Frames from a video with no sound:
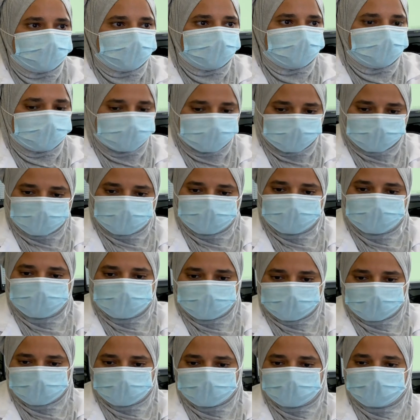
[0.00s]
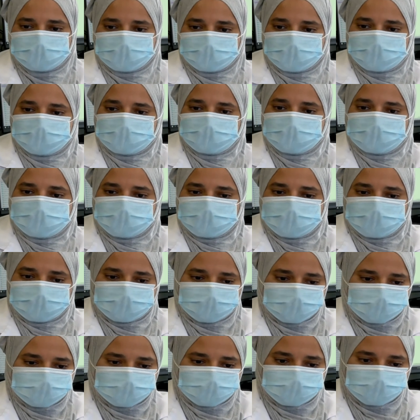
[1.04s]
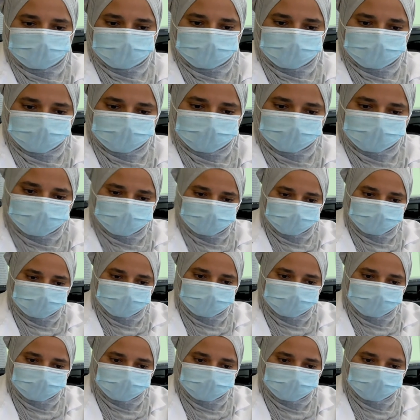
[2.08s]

Everyone is approachable. You're not left out in the